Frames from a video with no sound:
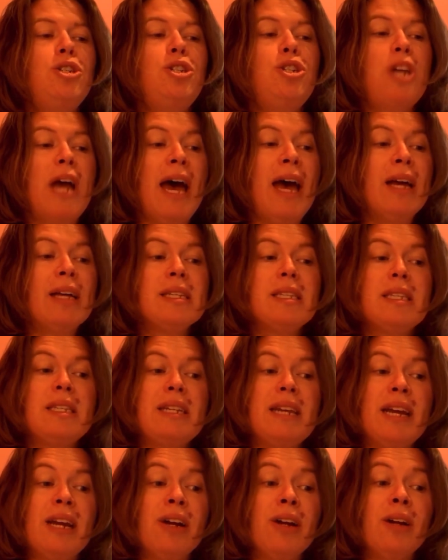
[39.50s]
Jack
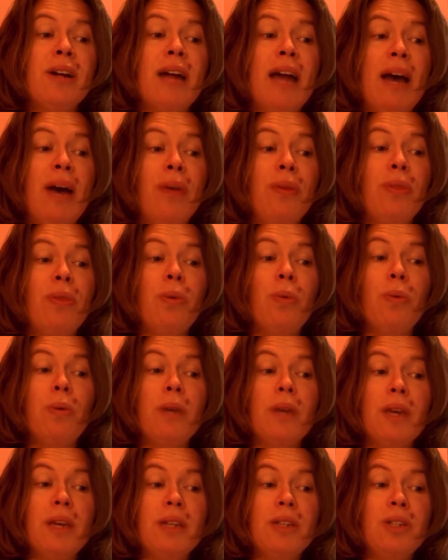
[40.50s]
stared out the
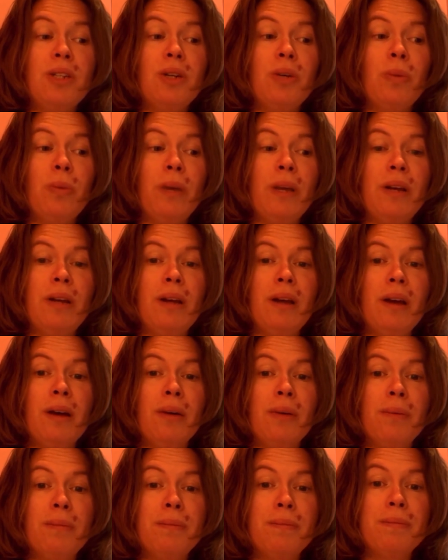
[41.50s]
kitchen window,
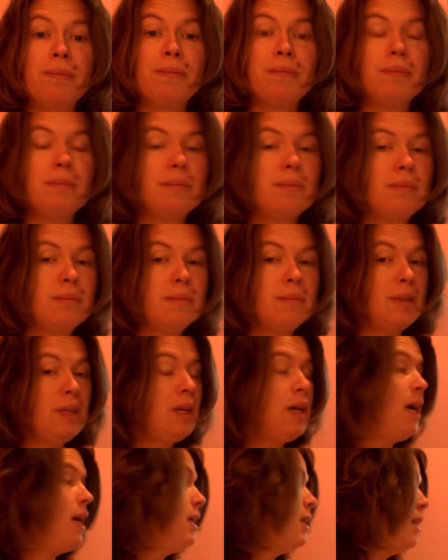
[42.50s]

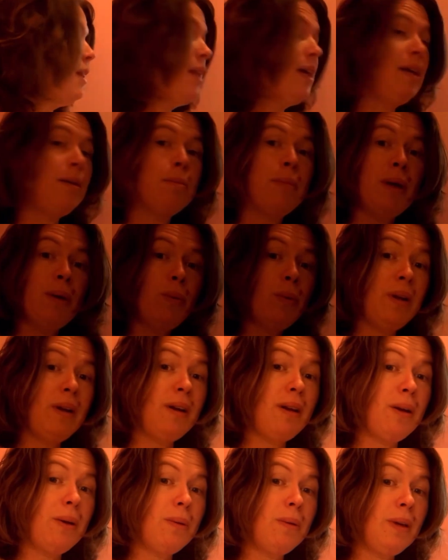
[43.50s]
kind of like my
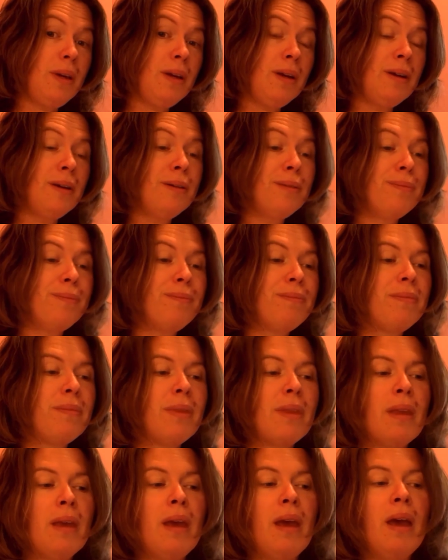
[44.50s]
window here.
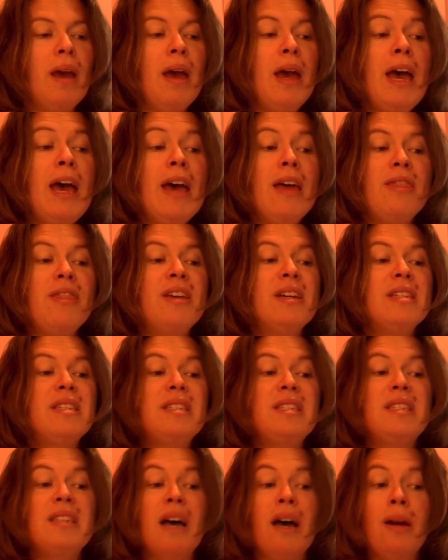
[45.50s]
The
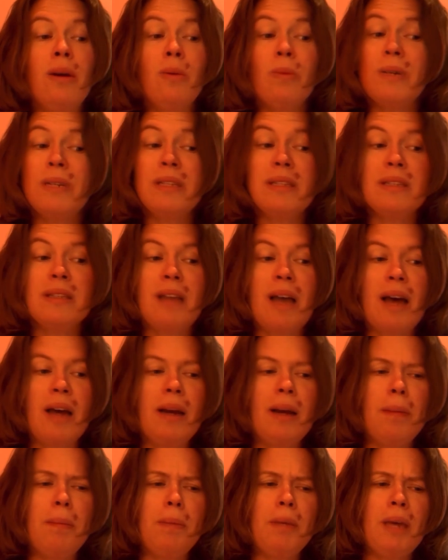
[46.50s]
sun was not
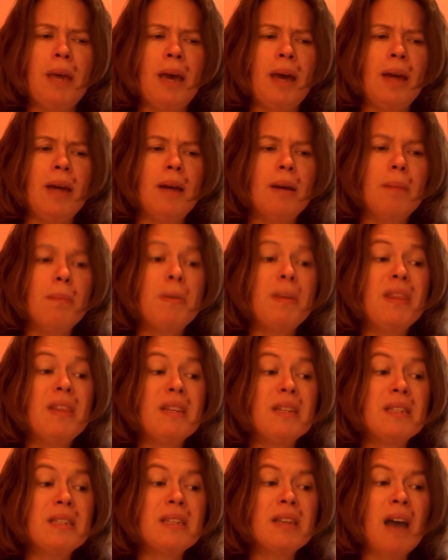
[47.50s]
up yet, but the
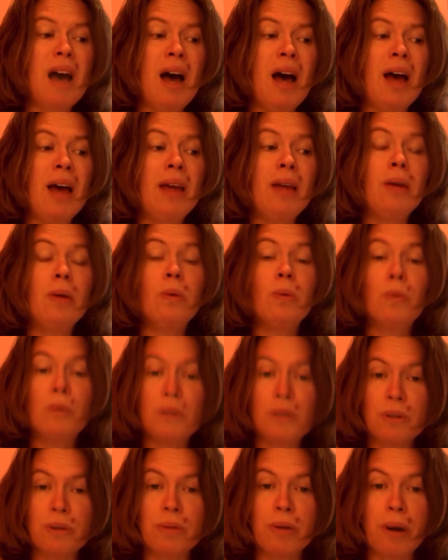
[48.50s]
sky
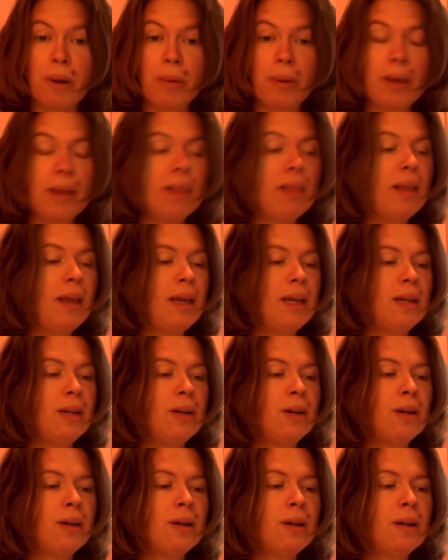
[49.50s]
was growing
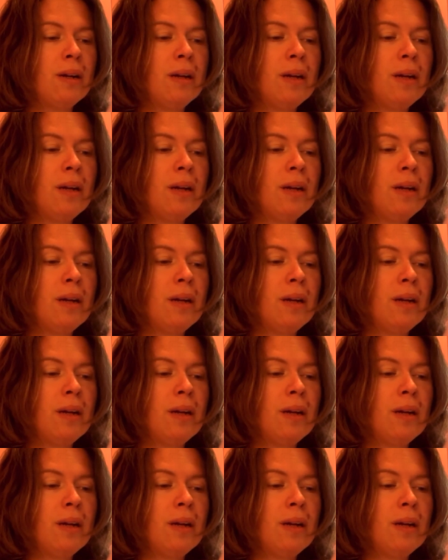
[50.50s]
lighter.